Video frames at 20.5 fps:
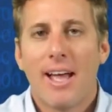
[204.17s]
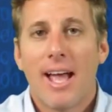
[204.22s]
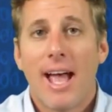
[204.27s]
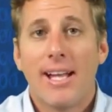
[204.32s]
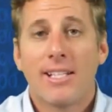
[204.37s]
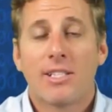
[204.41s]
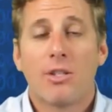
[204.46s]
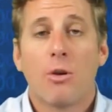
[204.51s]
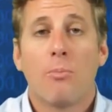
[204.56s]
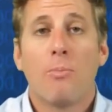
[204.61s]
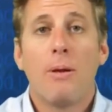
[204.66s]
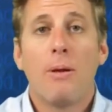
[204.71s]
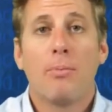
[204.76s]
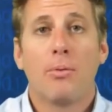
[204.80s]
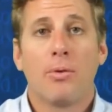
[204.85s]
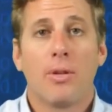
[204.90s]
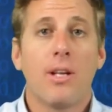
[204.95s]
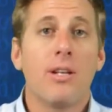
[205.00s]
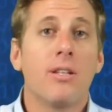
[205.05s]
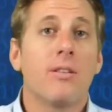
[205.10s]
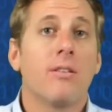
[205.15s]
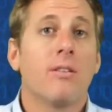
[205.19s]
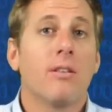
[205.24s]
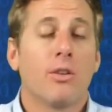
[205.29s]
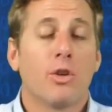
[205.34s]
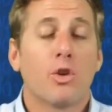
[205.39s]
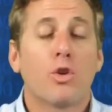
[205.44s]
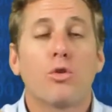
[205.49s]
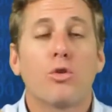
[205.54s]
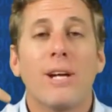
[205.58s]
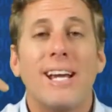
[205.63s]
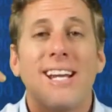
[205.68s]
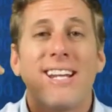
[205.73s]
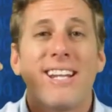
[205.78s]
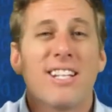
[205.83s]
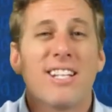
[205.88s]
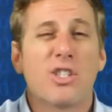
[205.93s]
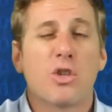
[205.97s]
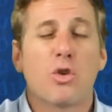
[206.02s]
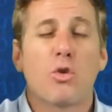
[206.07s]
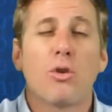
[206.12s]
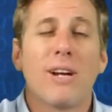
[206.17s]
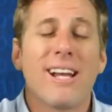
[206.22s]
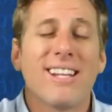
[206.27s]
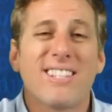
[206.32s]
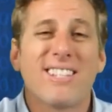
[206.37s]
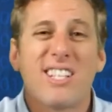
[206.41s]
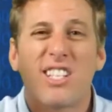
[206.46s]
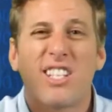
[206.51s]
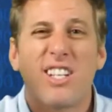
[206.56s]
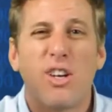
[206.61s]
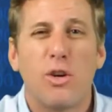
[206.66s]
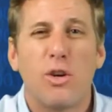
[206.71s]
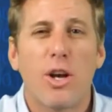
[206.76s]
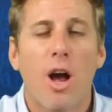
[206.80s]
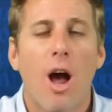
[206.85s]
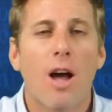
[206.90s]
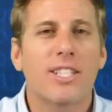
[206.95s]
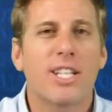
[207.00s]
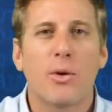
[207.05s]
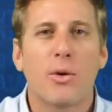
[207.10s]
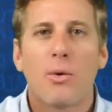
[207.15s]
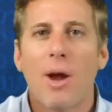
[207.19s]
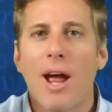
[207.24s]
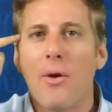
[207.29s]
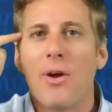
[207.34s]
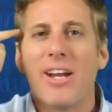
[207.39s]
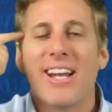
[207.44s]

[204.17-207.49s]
And so people then creates this curiosity, right?